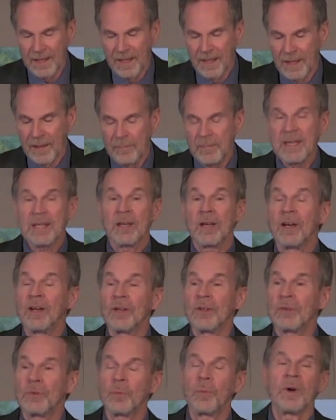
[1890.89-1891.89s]

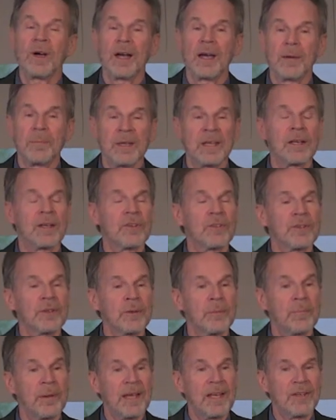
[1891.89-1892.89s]
Because why? Because
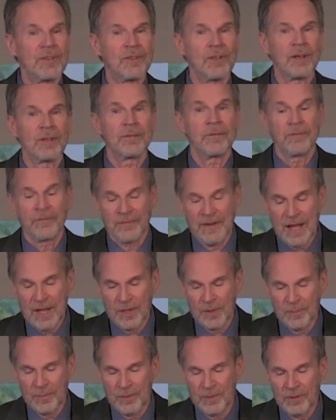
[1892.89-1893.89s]
they're based on
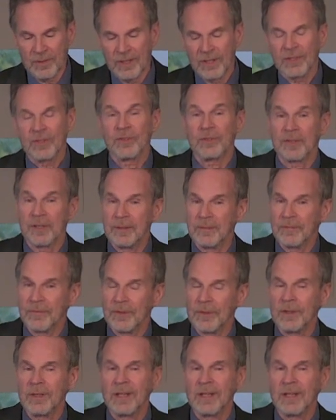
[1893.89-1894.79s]
fallible, sinful